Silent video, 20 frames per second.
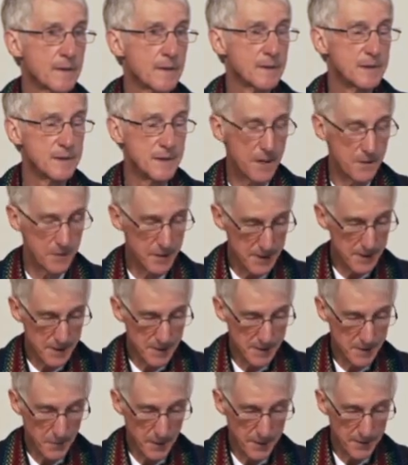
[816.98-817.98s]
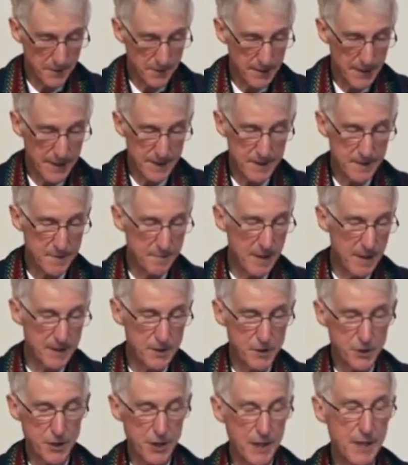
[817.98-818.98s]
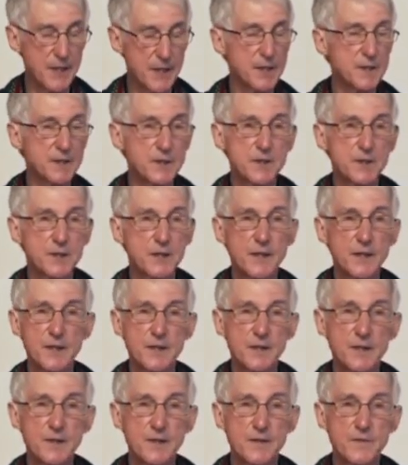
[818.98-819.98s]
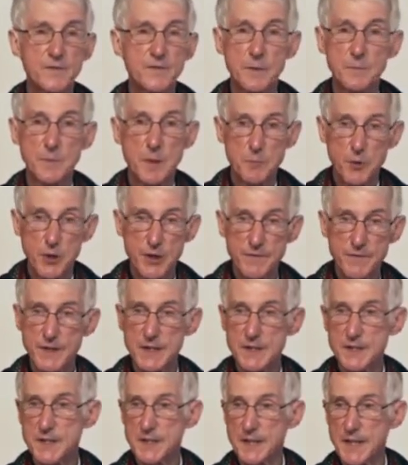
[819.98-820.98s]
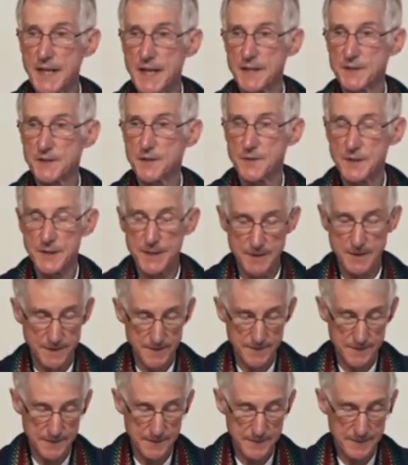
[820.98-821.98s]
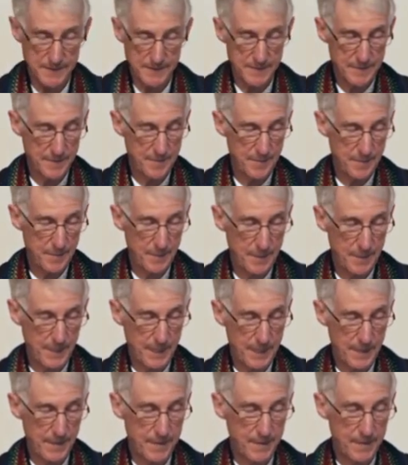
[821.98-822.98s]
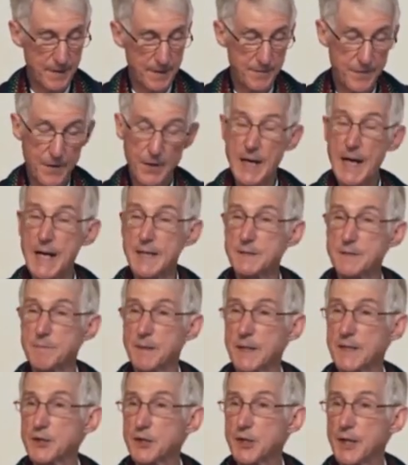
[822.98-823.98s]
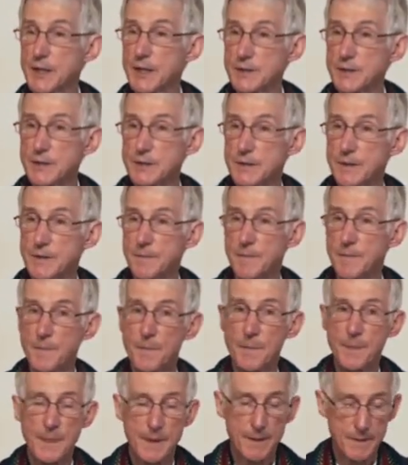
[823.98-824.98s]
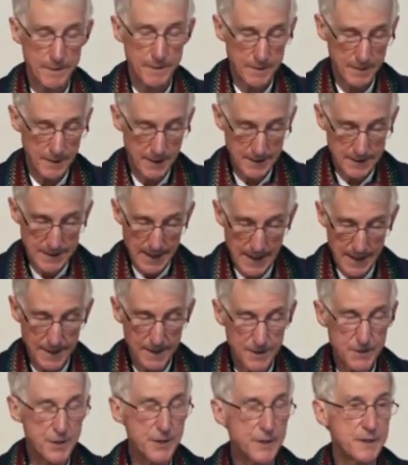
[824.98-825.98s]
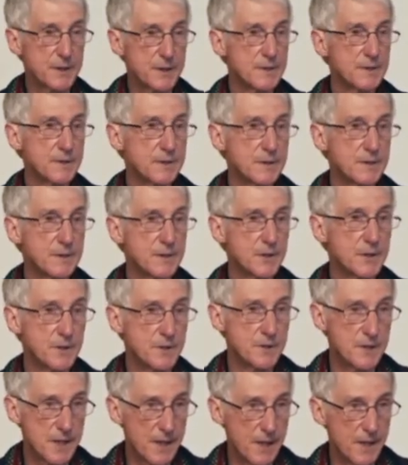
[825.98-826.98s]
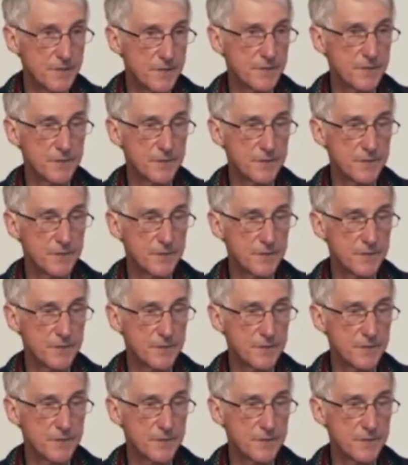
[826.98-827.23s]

Notice whether there has been a change from the previous scan you did. If there has been a change, acknowledge it to yourself.